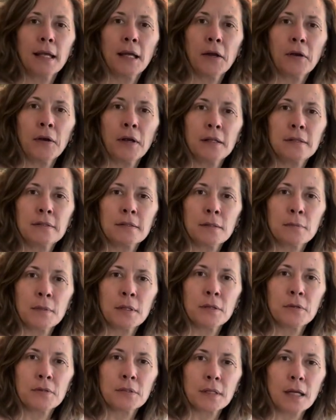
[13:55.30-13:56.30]
carried some
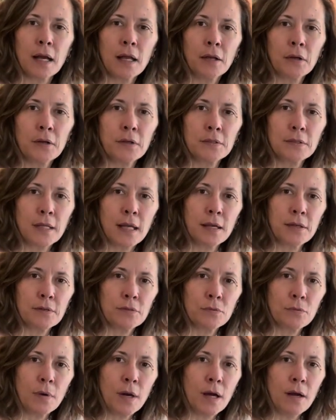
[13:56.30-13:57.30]
of those colors
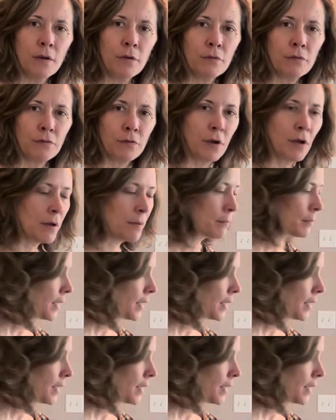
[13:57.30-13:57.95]
as well from